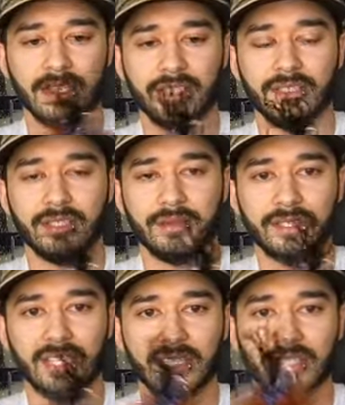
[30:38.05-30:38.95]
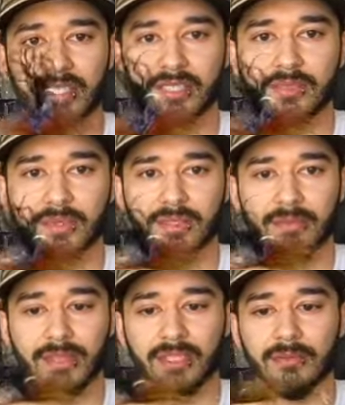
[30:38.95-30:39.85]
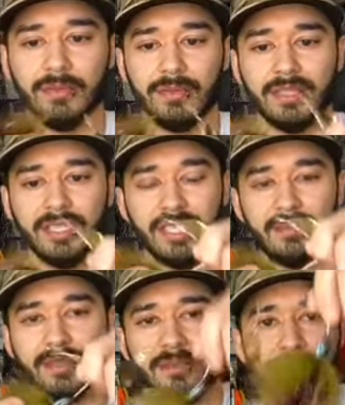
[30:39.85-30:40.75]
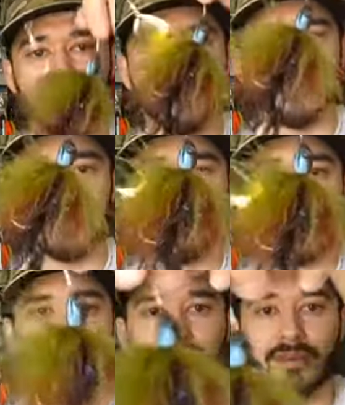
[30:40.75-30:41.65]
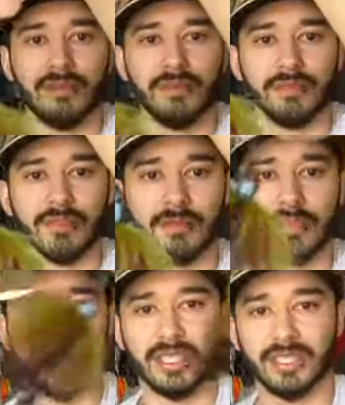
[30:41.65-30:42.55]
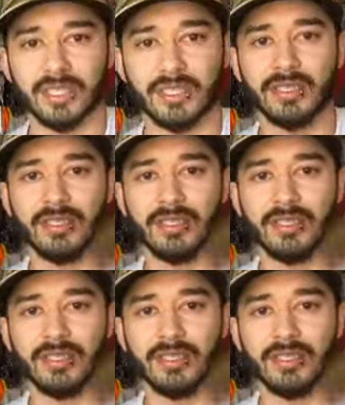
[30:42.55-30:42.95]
is look what that does with the marabou. It keeps the marabou from, like